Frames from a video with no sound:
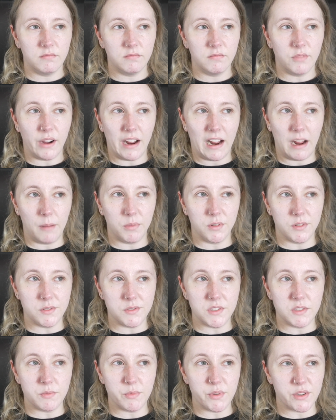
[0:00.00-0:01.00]
what
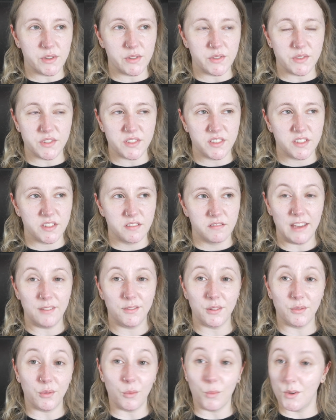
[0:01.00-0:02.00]
happened, because
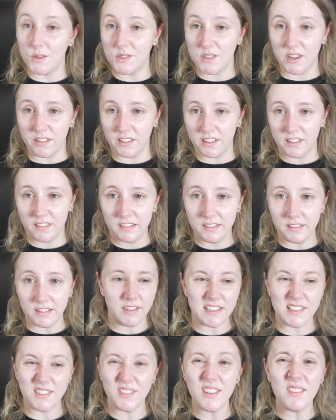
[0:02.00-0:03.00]
even if it was nothing,
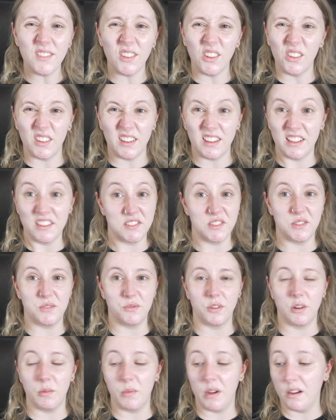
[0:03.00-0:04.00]
I still have a lot of things to
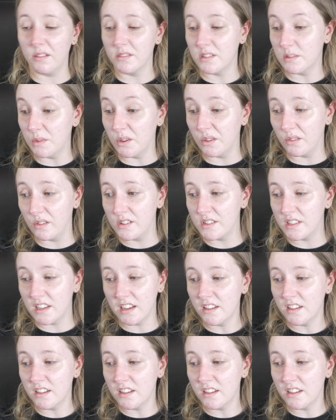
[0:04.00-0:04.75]
talk about, to be honest.